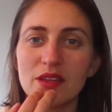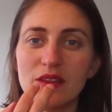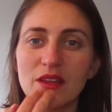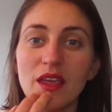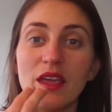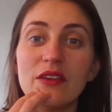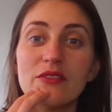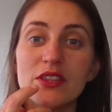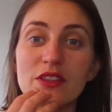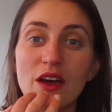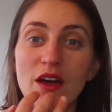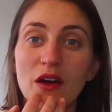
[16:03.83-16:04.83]
Even
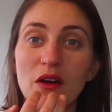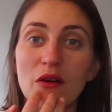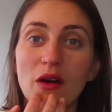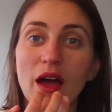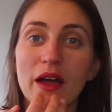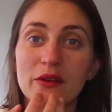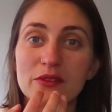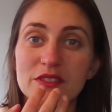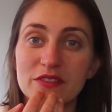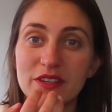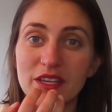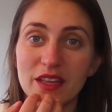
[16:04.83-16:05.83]
though I was
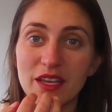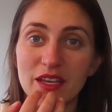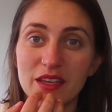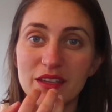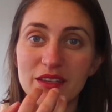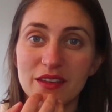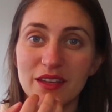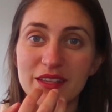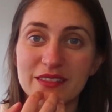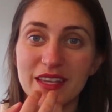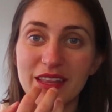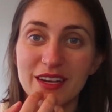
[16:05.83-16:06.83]
feeling, and
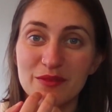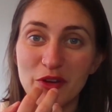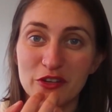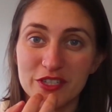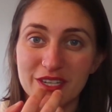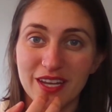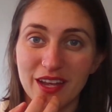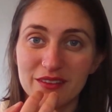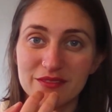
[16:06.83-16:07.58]
say that emotion again,